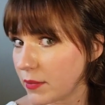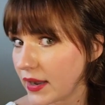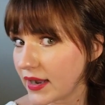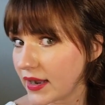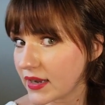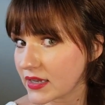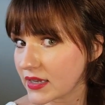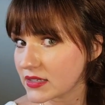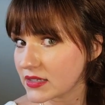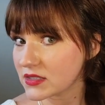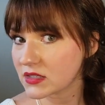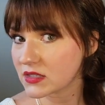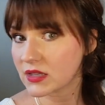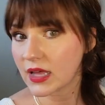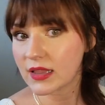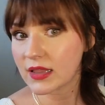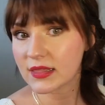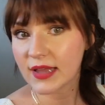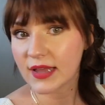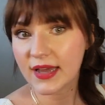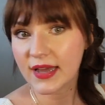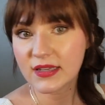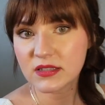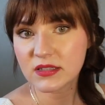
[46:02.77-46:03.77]
back into
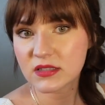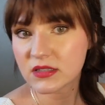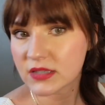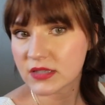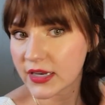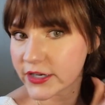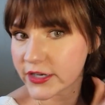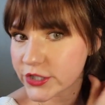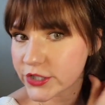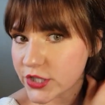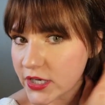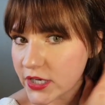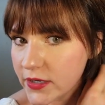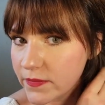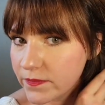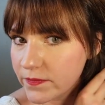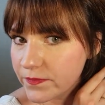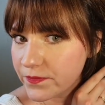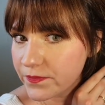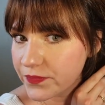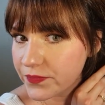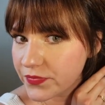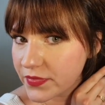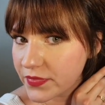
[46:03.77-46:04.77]
that last section,
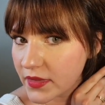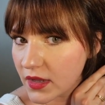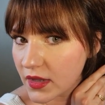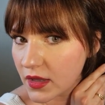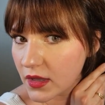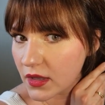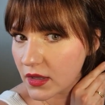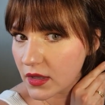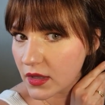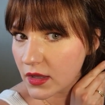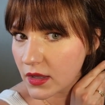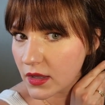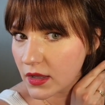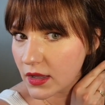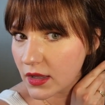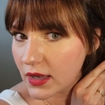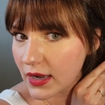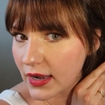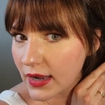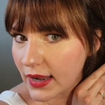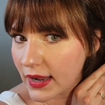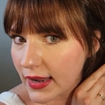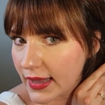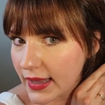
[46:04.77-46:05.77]

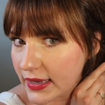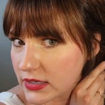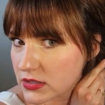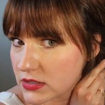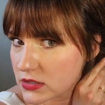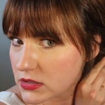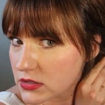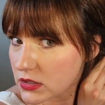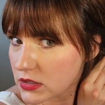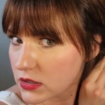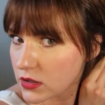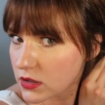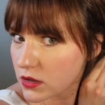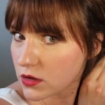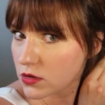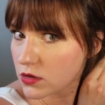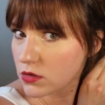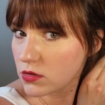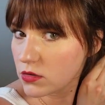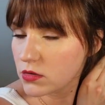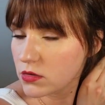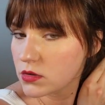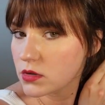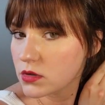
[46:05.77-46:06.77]
like
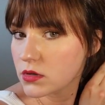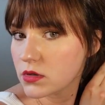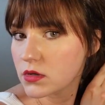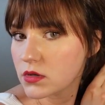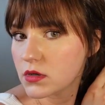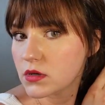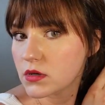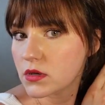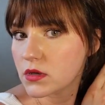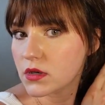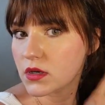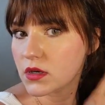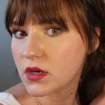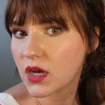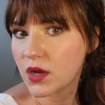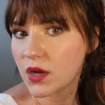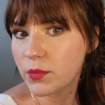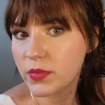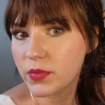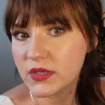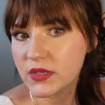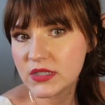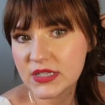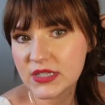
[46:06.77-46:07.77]
so,
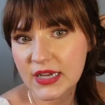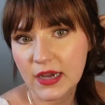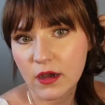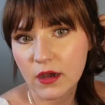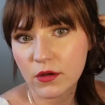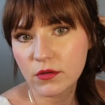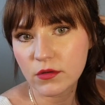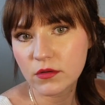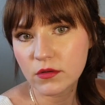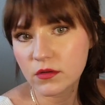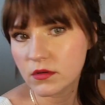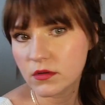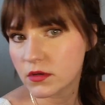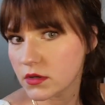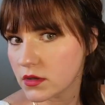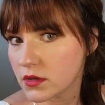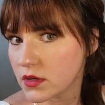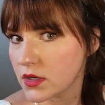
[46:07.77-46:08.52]
up and down.